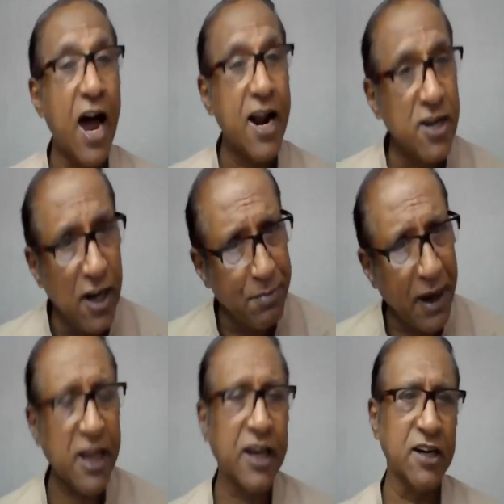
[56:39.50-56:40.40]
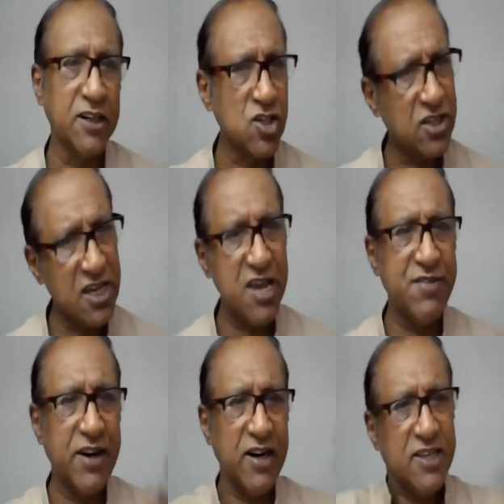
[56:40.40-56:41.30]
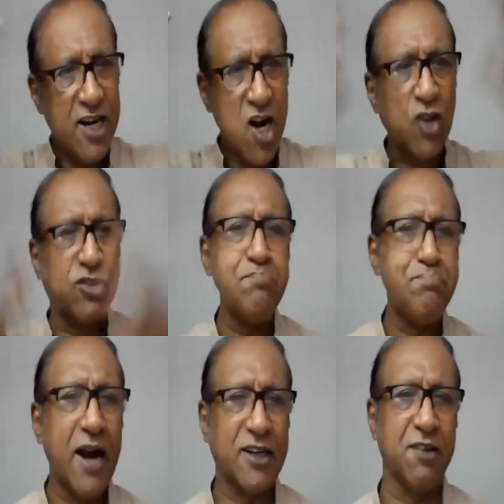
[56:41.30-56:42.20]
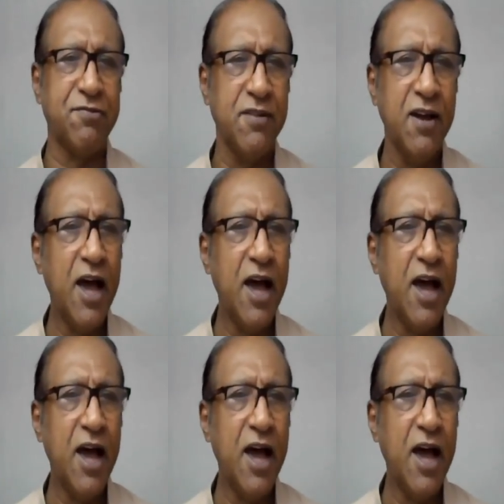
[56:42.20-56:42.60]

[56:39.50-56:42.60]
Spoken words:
and many countries even in the northern part of